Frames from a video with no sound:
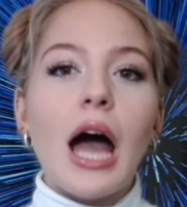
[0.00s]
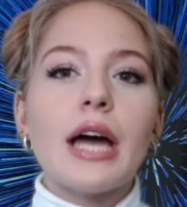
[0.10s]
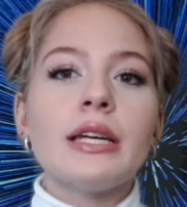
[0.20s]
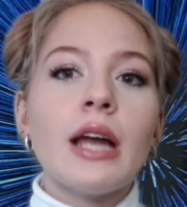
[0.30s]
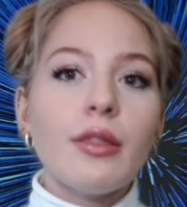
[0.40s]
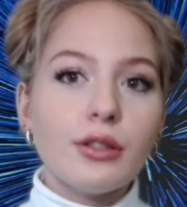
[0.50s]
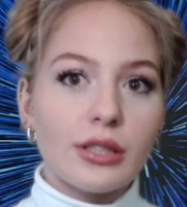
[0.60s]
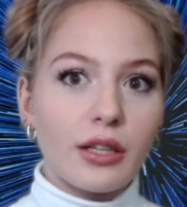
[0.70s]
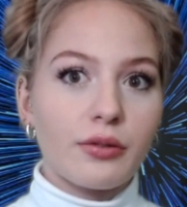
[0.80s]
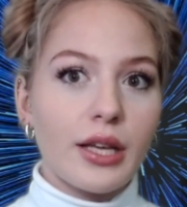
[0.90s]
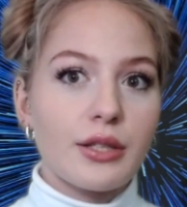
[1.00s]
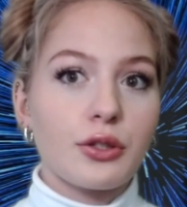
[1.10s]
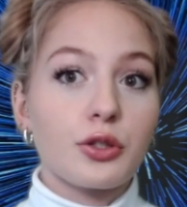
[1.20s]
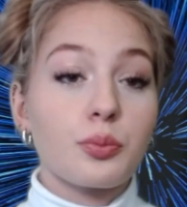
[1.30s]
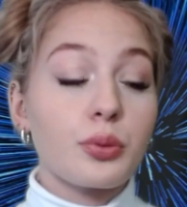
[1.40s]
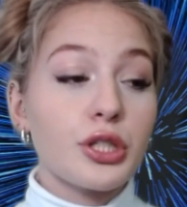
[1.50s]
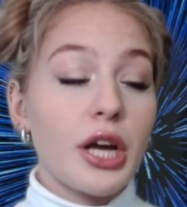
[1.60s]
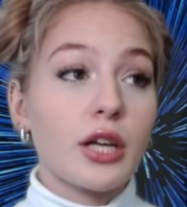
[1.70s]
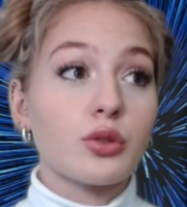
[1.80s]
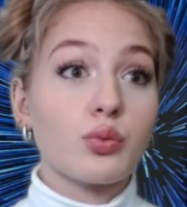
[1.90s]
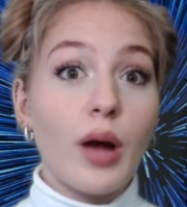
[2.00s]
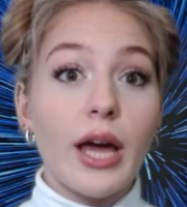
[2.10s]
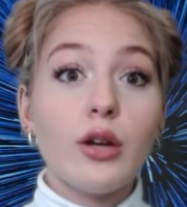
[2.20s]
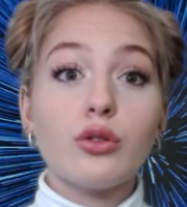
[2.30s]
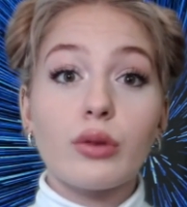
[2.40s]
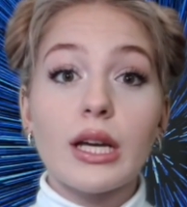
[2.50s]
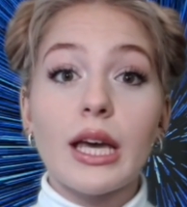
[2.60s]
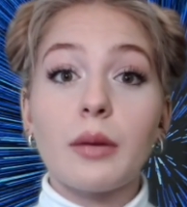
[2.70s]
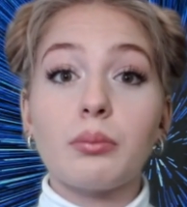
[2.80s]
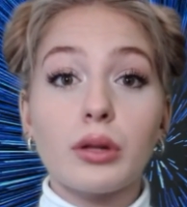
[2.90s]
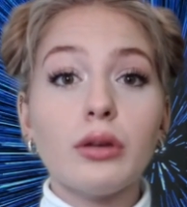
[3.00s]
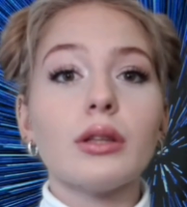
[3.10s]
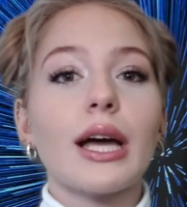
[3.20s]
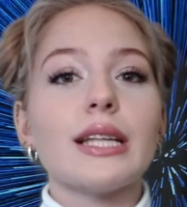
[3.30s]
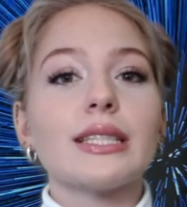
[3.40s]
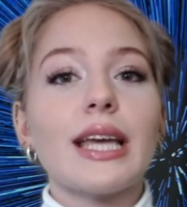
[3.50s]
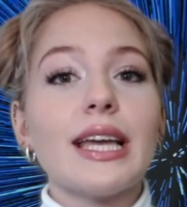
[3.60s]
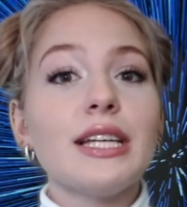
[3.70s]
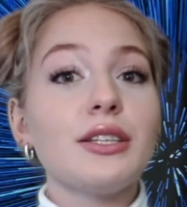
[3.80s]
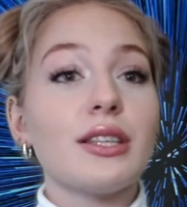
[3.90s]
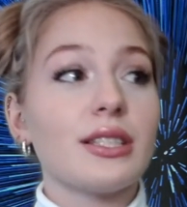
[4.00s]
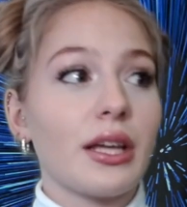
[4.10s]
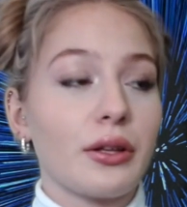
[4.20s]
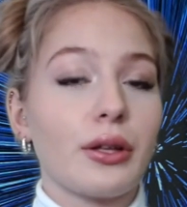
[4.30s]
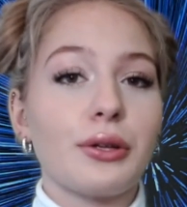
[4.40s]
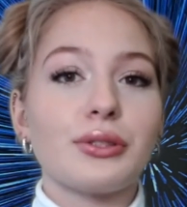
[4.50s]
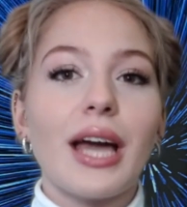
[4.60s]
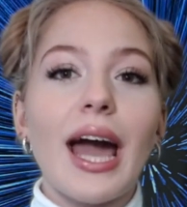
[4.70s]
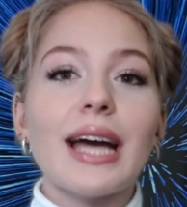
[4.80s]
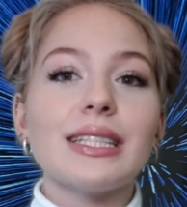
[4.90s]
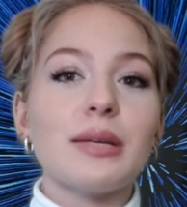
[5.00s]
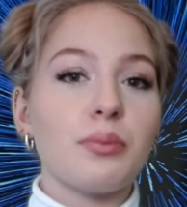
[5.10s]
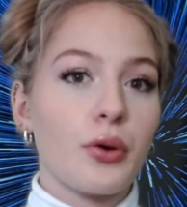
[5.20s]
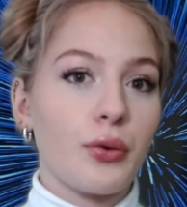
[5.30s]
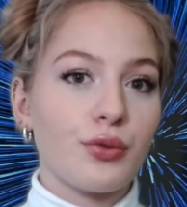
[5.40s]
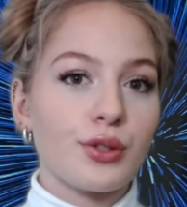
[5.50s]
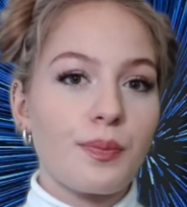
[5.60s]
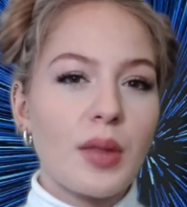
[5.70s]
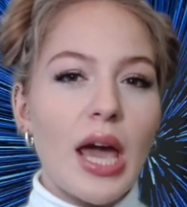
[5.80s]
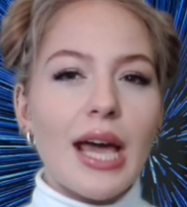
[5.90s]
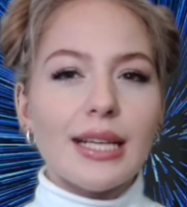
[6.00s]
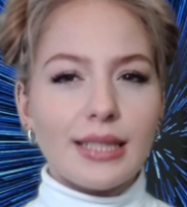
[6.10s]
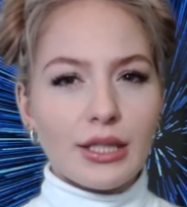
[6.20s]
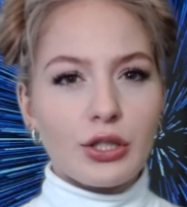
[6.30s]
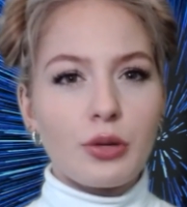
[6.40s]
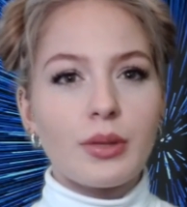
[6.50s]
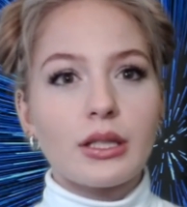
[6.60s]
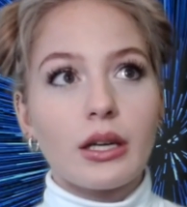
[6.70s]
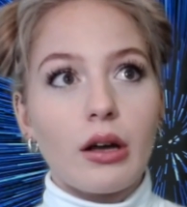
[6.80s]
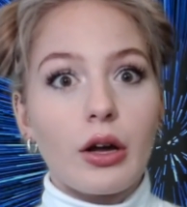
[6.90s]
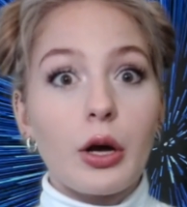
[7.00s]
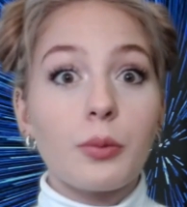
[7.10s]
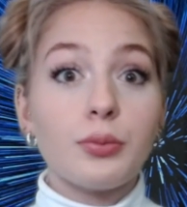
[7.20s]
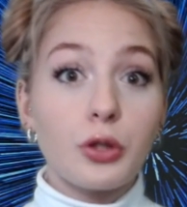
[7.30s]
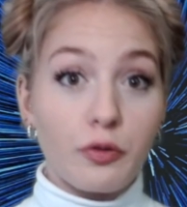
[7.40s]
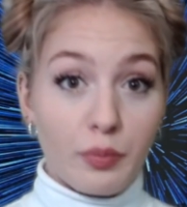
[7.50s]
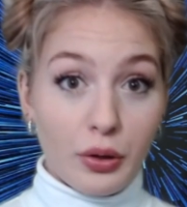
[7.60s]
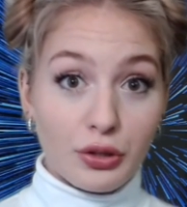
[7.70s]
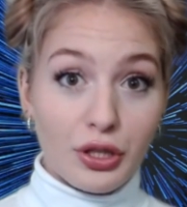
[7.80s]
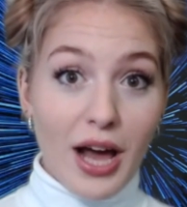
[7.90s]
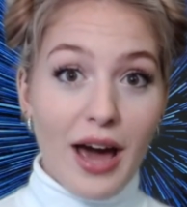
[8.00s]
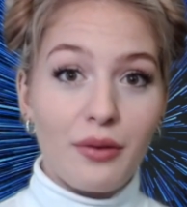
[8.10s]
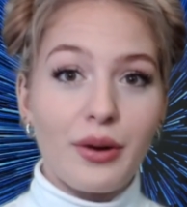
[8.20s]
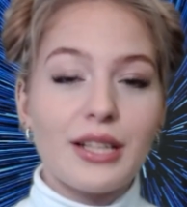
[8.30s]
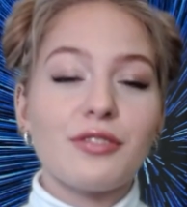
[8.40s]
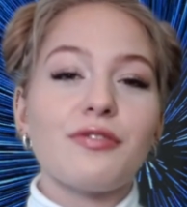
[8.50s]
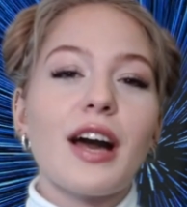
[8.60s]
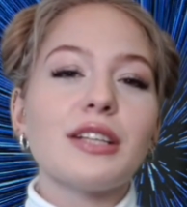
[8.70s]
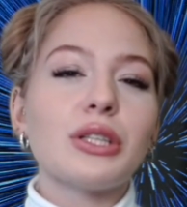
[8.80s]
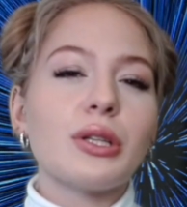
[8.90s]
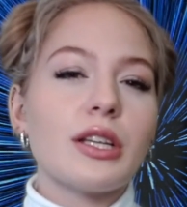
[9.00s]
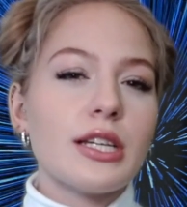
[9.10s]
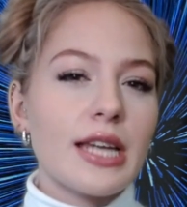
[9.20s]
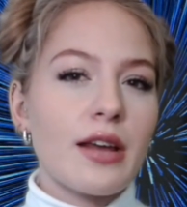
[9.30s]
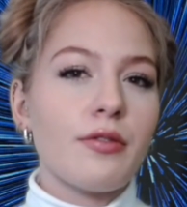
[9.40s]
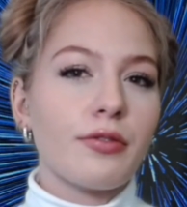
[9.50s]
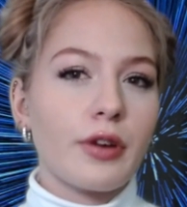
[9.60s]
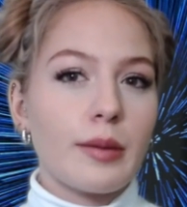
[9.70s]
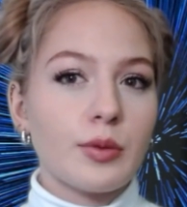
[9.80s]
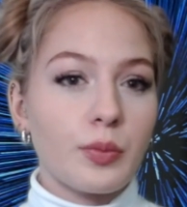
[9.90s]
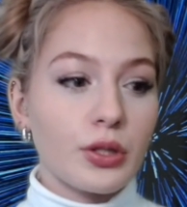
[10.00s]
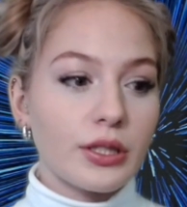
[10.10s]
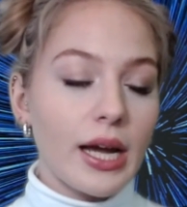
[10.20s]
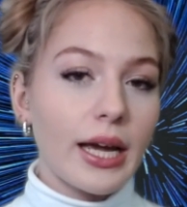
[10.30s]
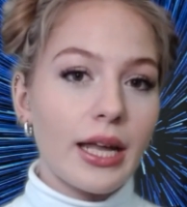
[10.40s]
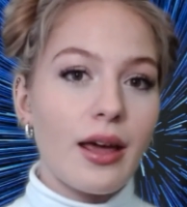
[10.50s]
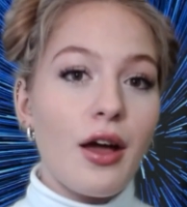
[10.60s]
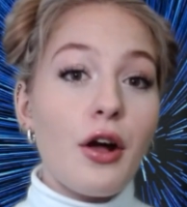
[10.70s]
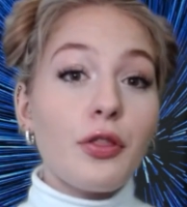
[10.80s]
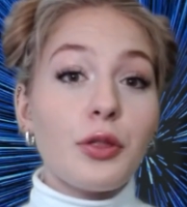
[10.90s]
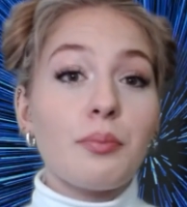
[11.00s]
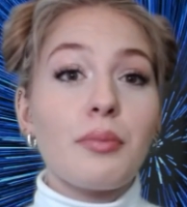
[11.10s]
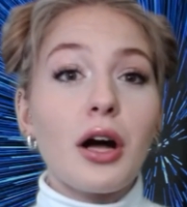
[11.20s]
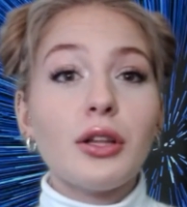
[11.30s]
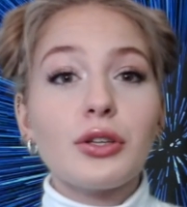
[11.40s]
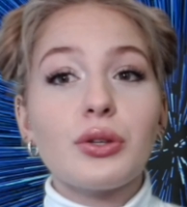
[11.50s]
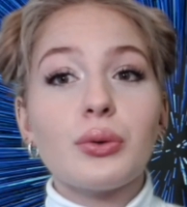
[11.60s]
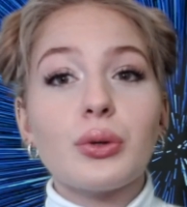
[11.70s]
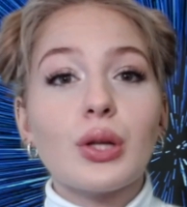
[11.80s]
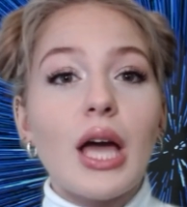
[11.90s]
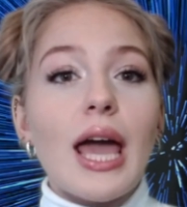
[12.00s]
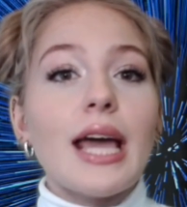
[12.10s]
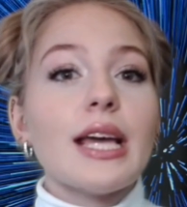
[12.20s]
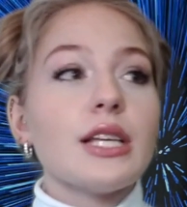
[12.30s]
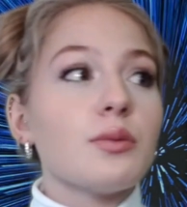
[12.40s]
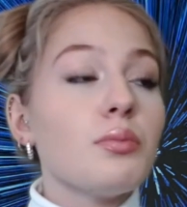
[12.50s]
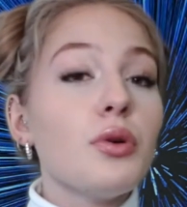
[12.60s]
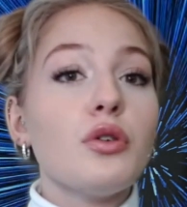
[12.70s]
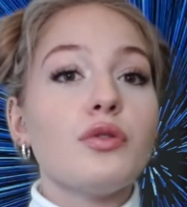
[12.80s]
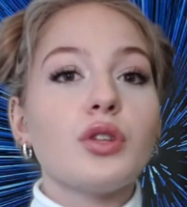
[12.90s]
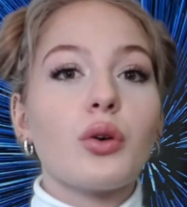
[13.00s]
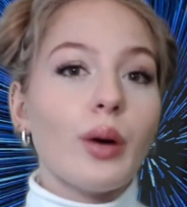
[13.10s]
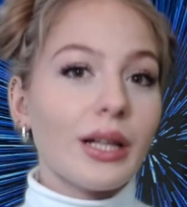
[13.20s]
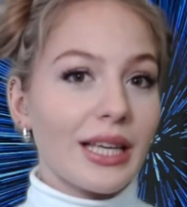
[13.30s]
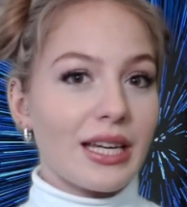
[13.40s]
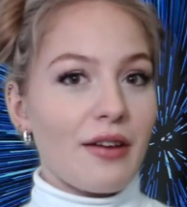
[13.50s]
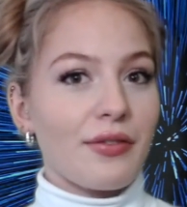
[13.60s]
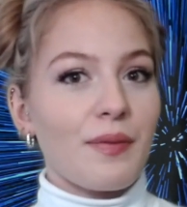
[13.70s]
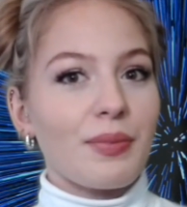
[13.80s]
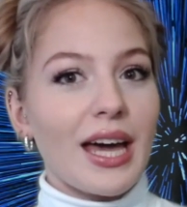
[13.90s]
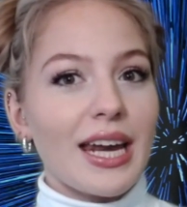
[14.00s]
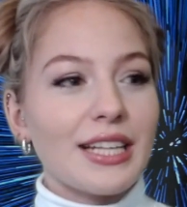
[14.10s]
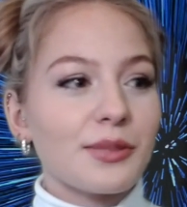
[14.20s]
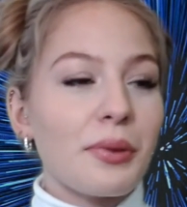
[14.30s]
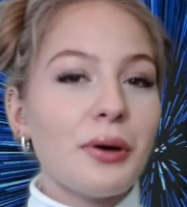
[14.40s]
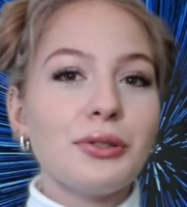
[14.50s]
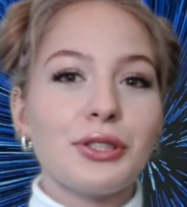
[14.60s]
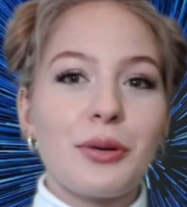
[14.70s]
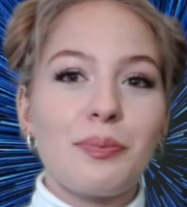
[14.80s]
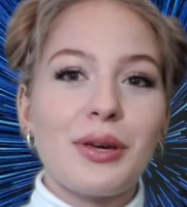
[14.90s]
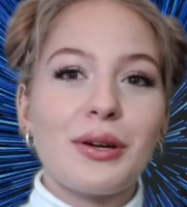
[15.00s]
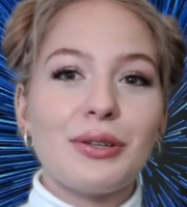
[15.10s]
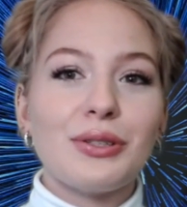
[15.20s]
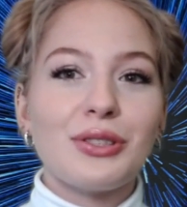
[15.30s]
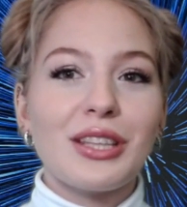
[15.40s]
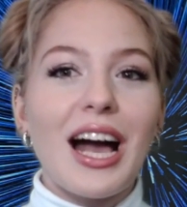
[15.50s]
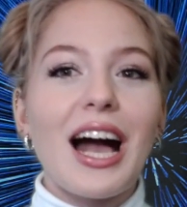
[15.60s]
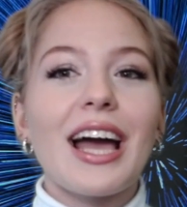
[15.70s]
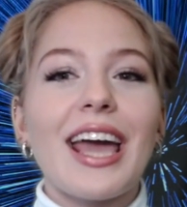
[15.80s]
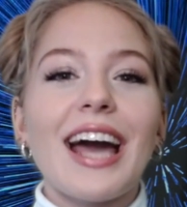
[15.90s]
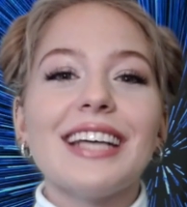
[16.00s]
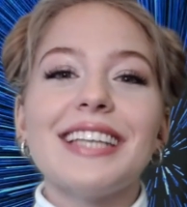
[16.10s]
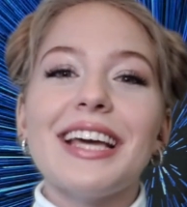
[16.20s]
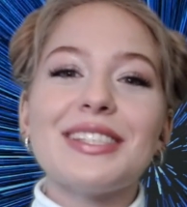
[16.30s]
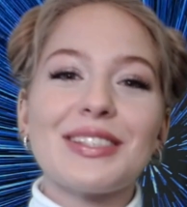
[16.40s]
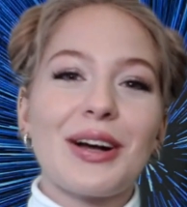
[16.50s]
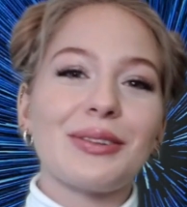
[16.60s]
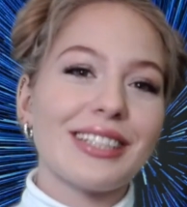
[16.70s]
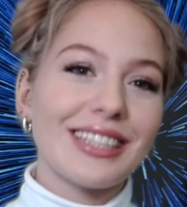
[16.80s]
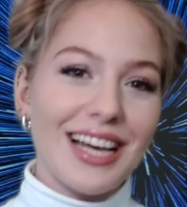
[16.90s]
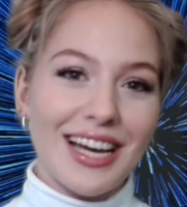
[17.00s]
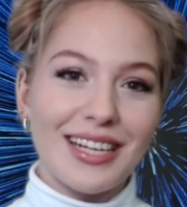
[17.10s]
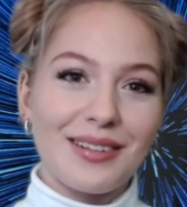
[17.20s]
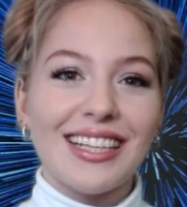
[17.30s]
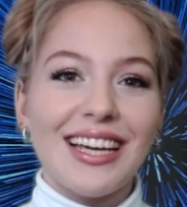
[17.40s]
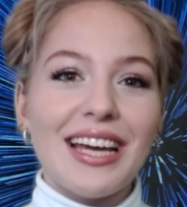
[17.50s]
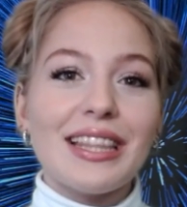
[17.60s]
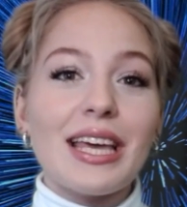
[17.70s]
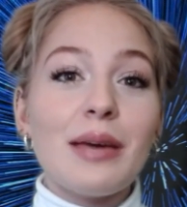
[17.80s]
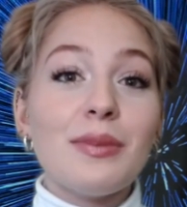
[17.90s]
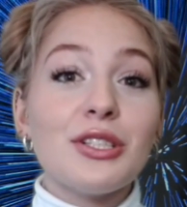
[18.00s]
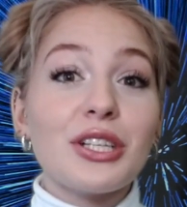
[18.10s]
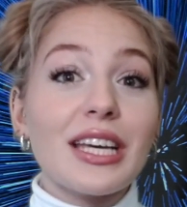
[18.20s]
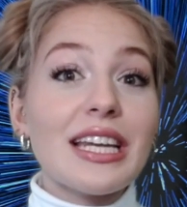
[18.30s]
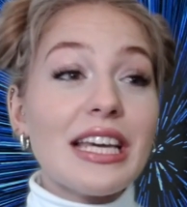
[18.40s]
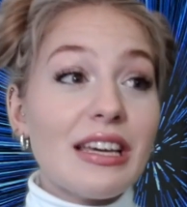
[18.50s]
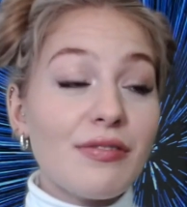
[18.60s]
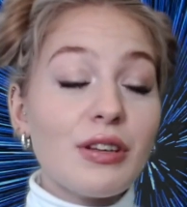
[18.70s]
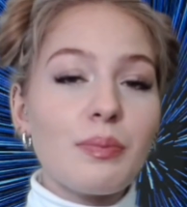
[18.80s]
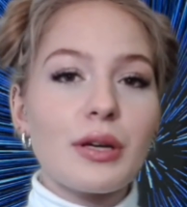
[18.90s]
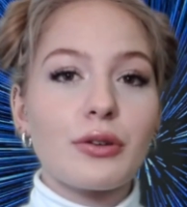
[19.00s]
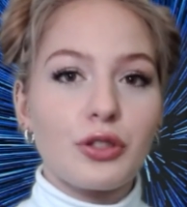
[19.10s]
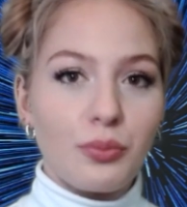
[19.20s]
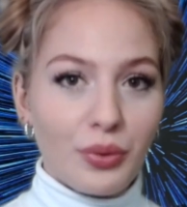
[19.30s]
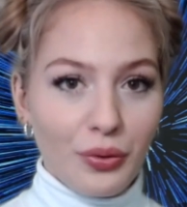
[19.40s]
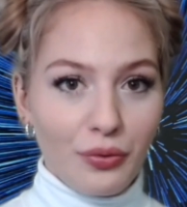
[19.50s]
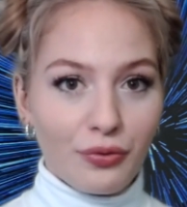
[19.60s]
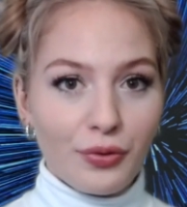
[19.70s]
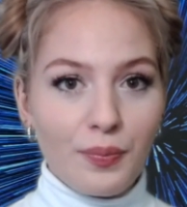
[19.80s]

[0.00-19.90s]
Another set of lasers projects red, green, and blue lights into the cellulose as it moves. Since humans cannot observe motion at rates faster than 10 frames per second, the molecule is moved quickly enough that its motion appears to the eye as a solid line. The image can even appear to move.